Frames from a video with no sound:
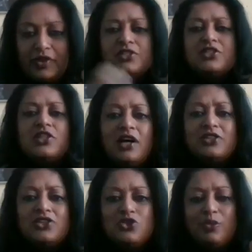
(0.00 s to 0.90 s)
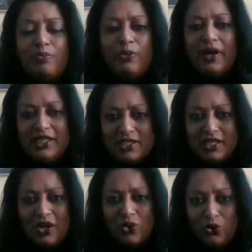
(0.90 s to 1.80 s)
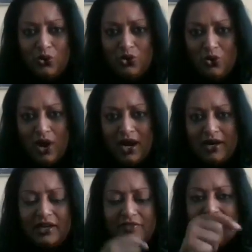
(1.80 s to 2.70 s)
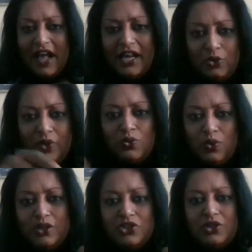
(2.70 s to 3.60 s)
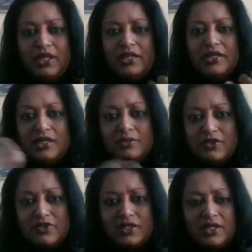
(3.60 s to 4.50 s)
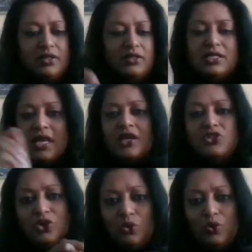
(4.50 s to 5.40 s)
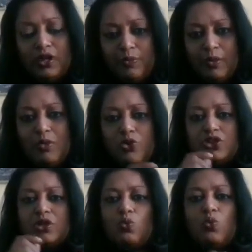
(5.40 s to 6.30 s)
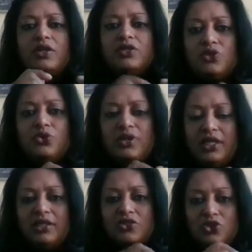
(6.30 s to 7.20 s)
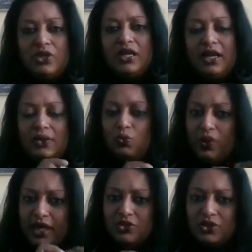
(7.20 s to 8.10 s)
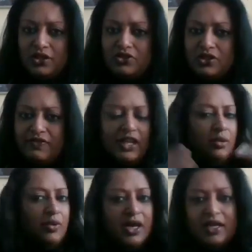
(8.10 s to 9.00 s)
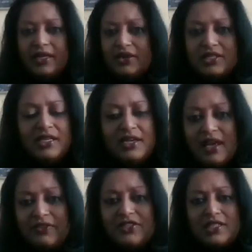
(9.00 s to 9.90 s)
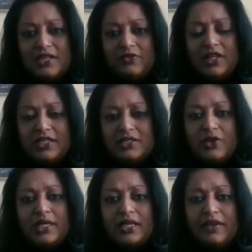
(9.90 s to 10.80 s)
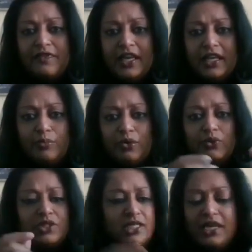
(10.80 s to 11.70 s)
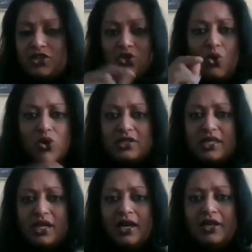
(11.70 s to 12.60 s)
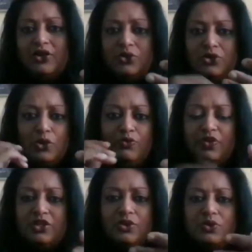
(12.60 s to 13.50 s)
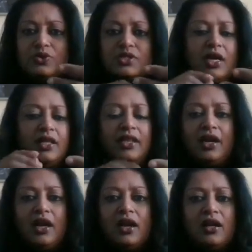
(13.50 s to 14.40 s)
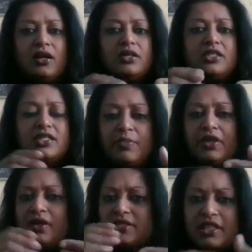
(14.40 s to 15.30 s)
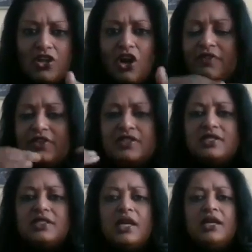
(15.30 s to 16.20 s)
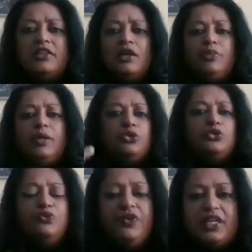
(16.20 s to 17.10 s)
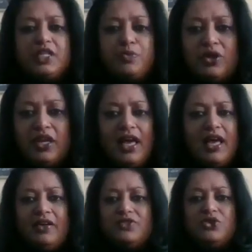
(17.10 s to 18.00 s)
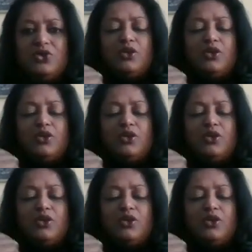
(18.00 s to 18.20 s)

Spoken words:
Start to embrace who you are and evaluate what you need in terms of skills. Do you want a promotion? What do you need to learn? Where do you need to develop? There's enough stuff that's readily available. TED Talks, YouTube videos, there are seminars, there are conferences, there are people who do Facebook Lives. You can